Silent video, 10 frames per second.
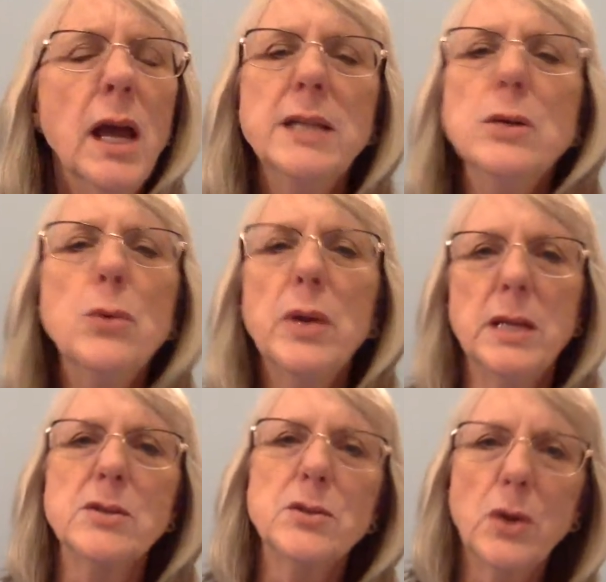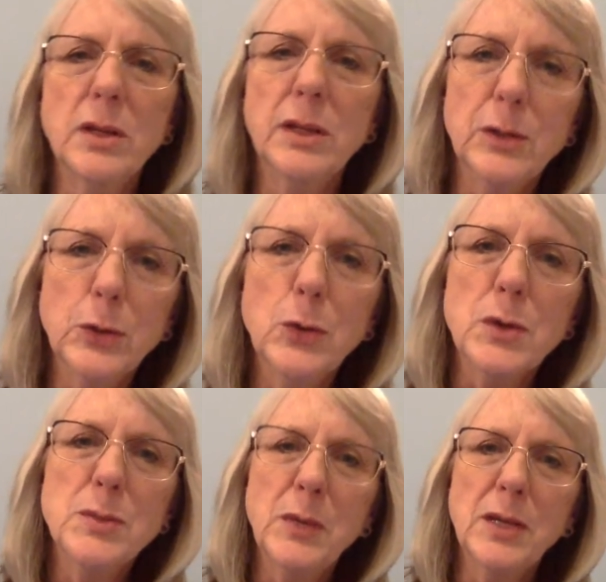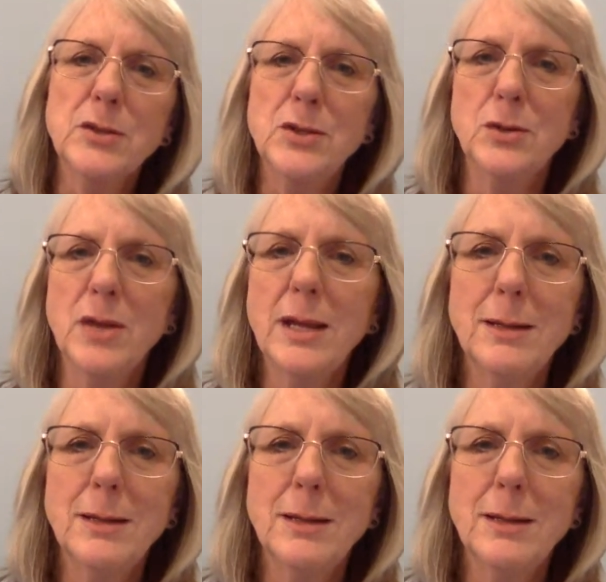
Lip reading: I don't want you to struggle in the course because you